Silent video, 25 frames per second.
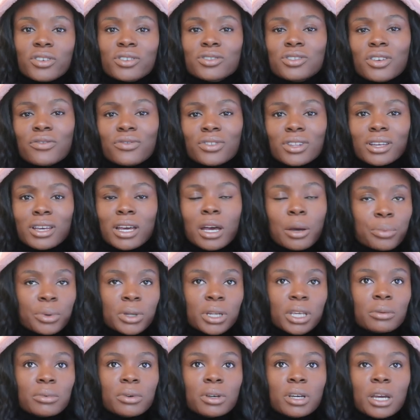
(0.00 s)
You're serving the
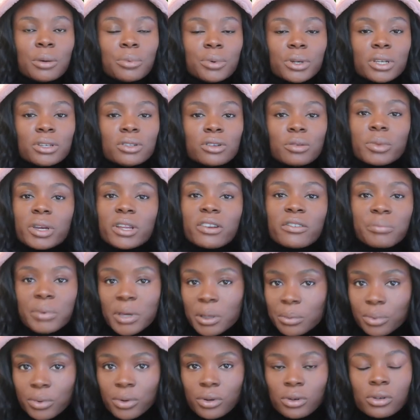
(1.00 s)
company, but companies are made of
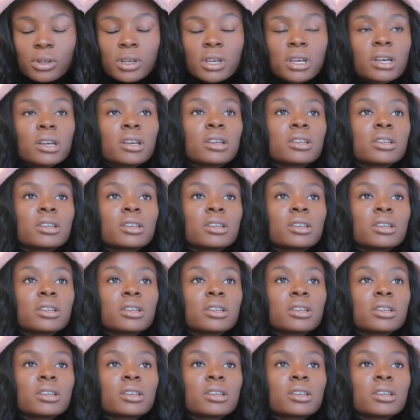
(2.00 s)
people.